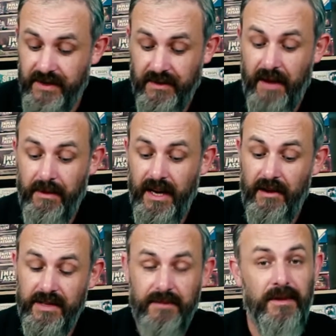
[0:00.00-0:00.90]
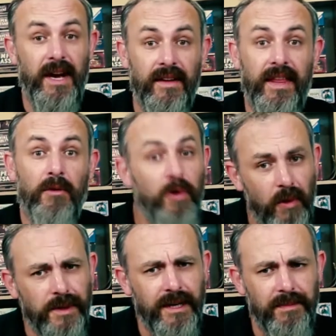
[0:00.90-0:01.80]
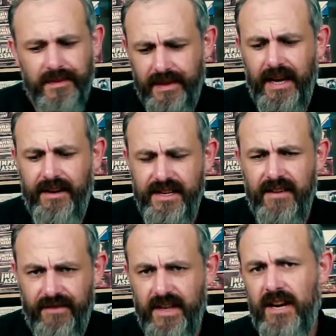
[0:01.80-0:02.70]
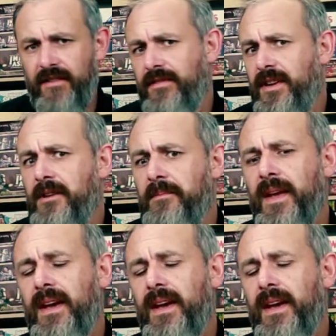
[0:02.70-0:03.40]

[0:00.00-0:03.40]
So there we go. So we are now caught up, and that is a video for you.